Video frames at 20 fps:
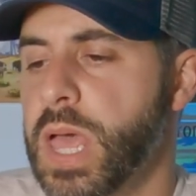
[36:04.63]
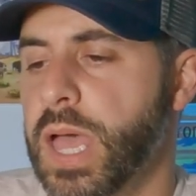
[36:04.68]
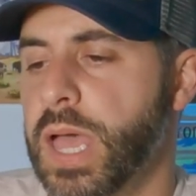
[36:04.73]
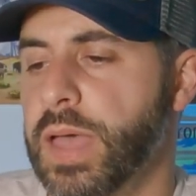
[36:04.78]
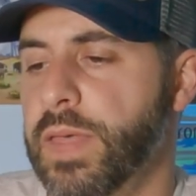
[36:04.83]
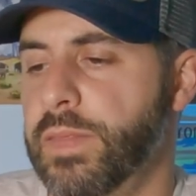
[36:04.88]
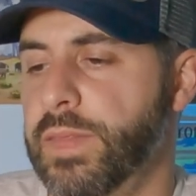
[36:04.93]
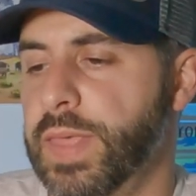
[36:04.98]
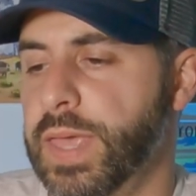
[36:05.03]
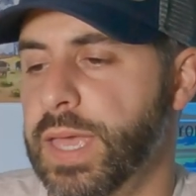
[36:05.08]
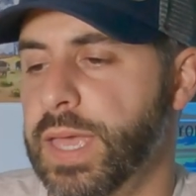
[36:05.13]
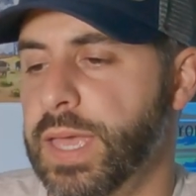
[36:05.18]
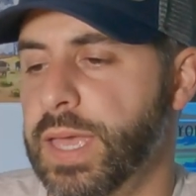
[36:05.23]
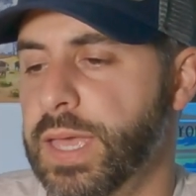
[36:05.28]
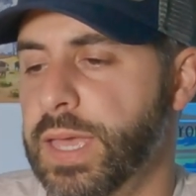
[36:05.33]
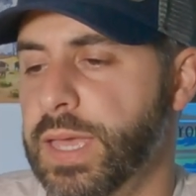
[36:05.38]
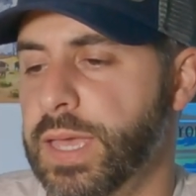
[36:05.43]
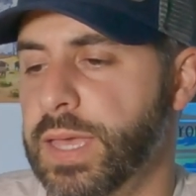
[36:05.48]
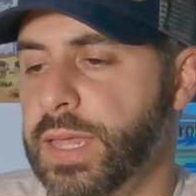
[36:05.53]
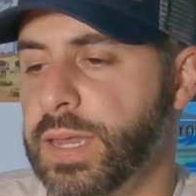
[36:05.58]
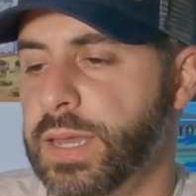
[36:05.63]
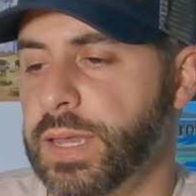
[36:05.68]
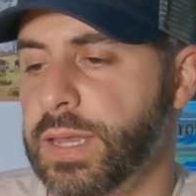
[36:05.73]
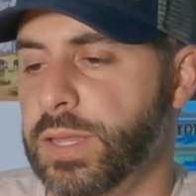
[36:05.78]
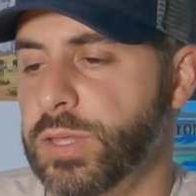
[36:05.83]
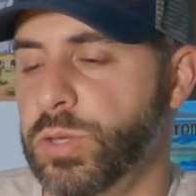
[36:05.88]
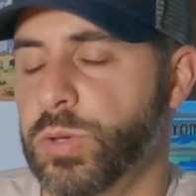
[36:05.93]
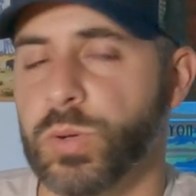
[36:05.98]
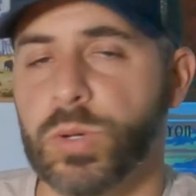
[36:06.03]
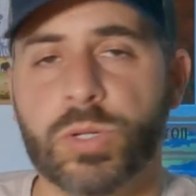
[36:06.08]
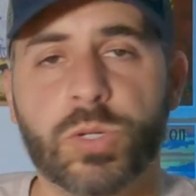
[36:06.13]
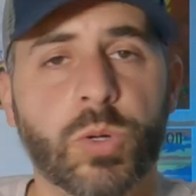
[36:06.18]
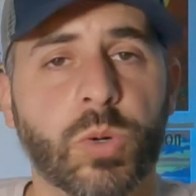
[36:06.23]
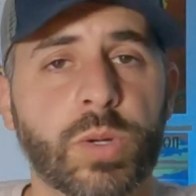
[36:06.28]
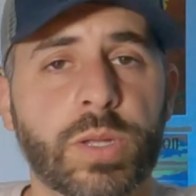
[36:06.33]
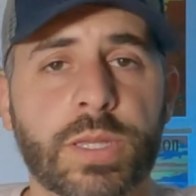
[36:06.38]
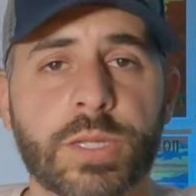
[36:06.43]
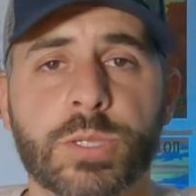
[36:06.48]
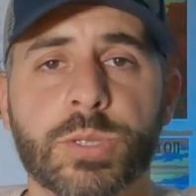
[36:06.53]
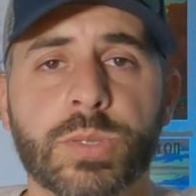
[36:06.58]
And then your
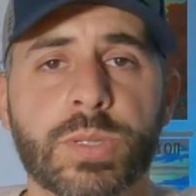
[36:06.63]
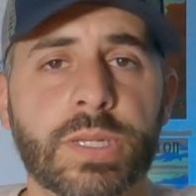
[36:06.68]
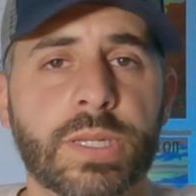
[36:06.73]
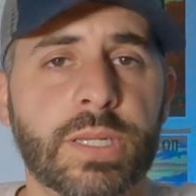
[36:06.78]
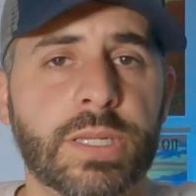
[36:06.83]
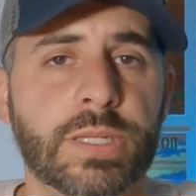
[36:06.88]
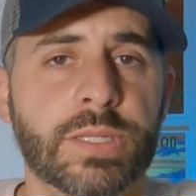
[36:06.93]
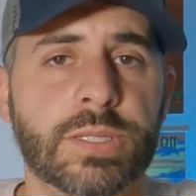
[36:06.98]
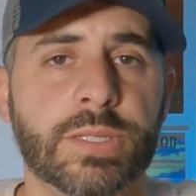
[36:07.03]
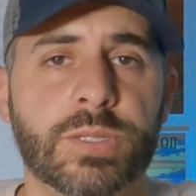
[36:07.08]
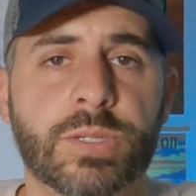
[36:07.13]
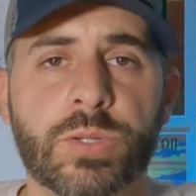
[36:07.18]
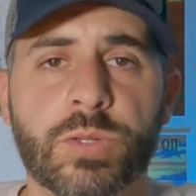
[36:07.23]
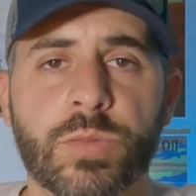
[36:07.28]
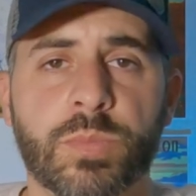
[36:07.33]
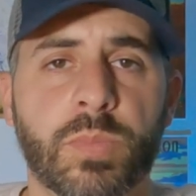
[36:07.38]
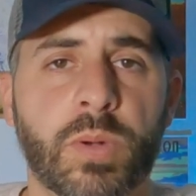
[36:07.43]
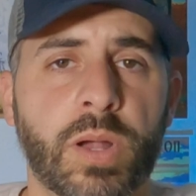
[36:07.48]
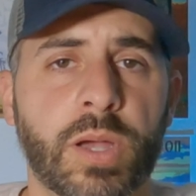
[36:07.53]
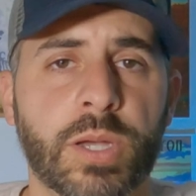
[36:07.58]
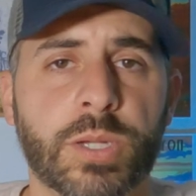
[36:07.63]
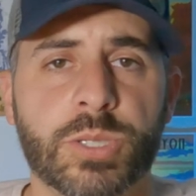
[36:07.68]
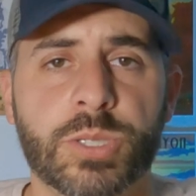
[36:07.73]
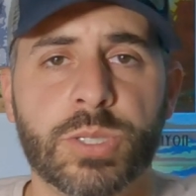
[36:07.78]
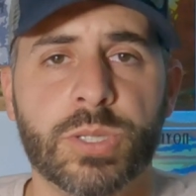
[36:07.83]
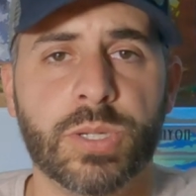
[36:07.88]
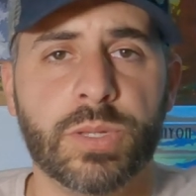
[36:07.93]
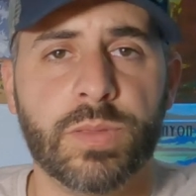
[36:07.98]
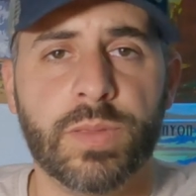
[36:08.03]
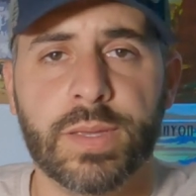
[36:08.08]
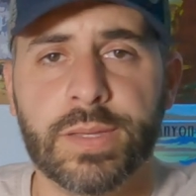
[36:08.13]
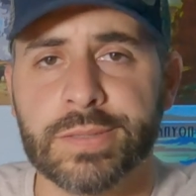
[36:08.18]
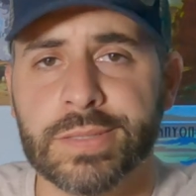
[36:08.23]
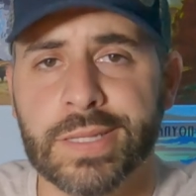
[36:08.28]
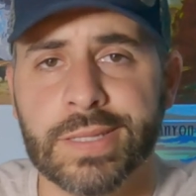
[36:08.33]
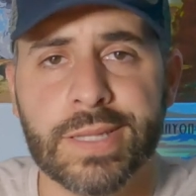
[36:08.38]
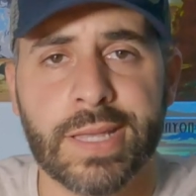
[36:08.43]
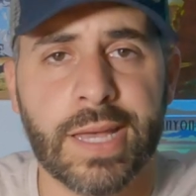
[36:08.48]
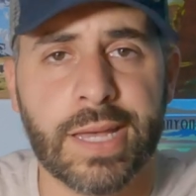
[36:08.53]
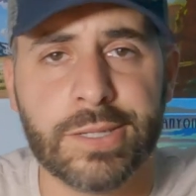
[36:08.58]
toiletries, toothbrush, things
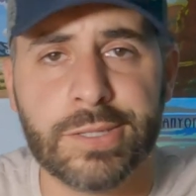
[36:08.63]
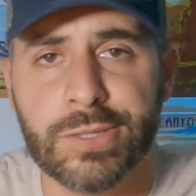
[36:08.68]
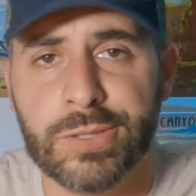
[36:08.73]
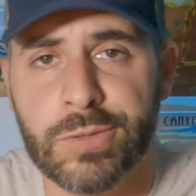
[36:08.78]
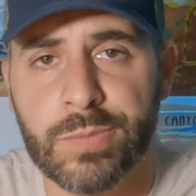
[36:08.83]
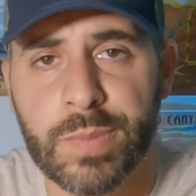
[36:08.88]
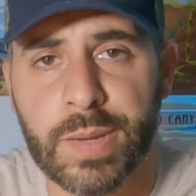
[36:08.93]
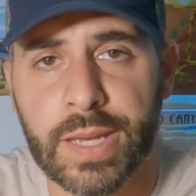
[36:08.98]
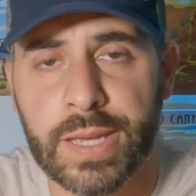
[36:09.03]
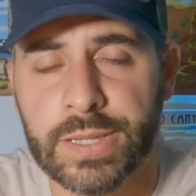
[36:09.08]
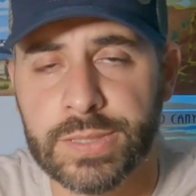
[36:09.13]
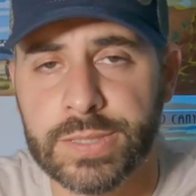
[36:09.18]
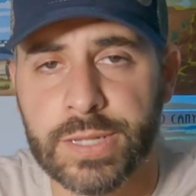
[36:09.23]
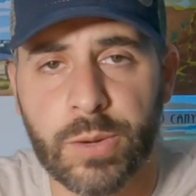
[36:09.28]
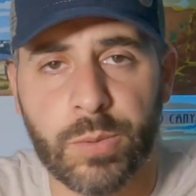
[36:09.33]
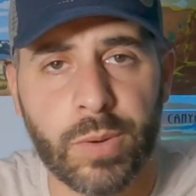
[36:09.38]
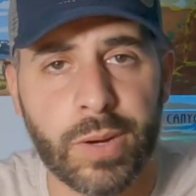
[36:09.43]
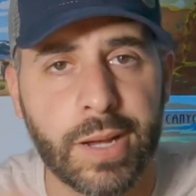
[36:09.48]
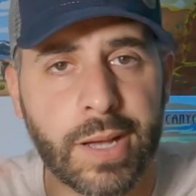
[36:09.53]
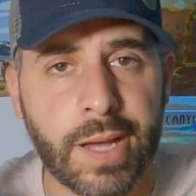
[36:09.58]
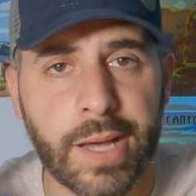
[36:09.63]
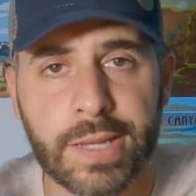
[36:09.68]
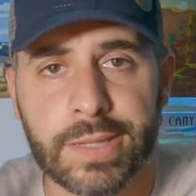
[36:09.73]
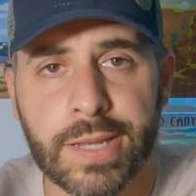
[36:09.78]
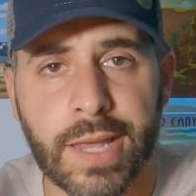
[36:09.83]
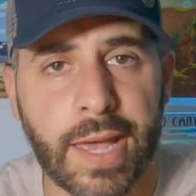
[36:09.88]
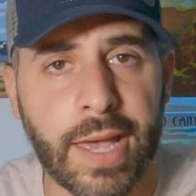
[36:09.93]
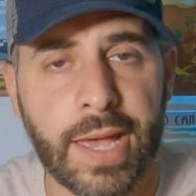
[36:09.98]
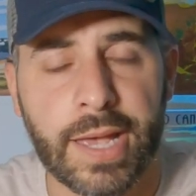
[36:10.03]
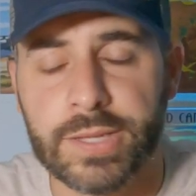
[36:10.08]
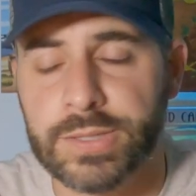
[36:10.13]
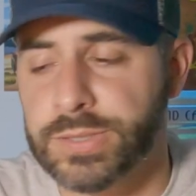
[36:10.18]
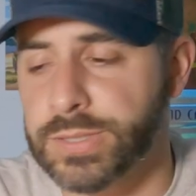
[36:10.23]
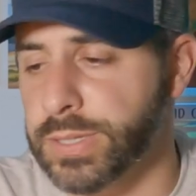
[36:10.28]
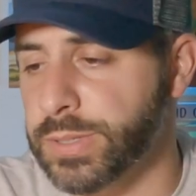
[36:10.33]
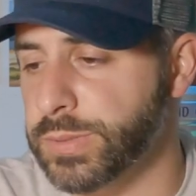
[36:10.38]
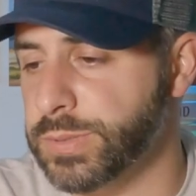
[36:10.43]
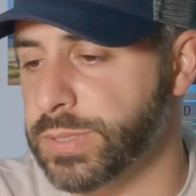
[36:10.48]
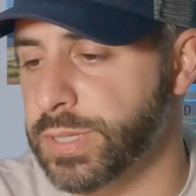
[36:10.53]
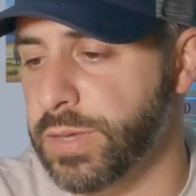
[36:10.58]
like that, toothpaste. I wear contacts,
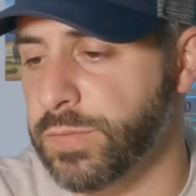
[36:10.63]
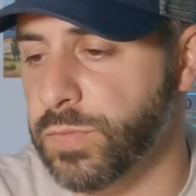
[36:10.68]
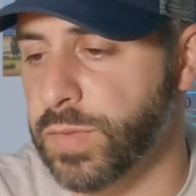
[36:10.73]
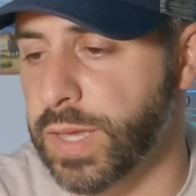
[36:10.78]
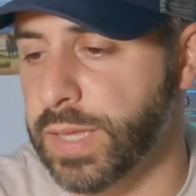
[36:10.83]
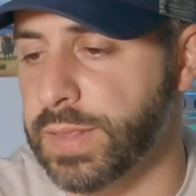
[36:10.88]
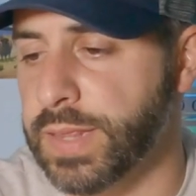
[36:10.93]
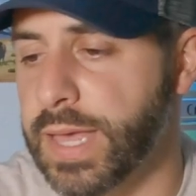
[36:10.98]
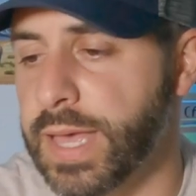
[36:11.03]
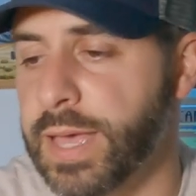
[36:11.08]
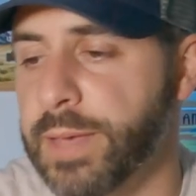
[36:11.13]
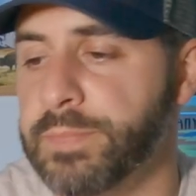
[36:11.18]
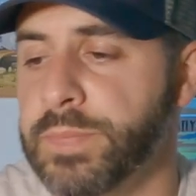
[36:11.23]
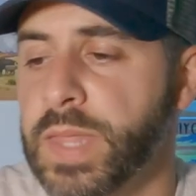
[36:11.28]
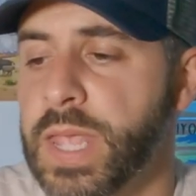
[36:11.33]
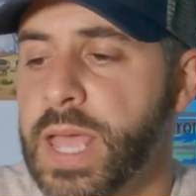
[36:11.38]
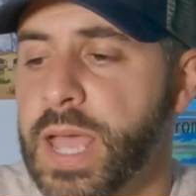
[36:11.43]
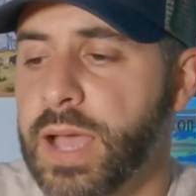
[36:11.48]
so stuff like that.